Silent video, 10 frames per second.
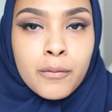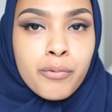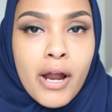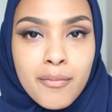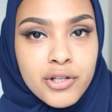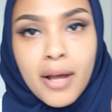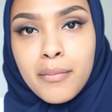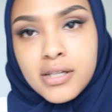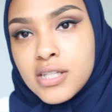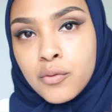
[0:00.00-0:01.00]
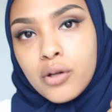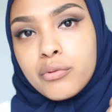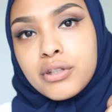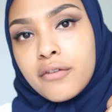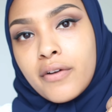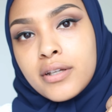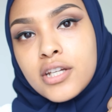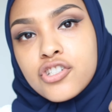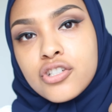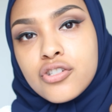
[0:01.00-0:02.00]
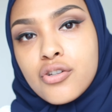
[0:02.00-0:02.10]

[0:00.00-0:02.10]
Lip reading: the primer not mixing well with that foundation.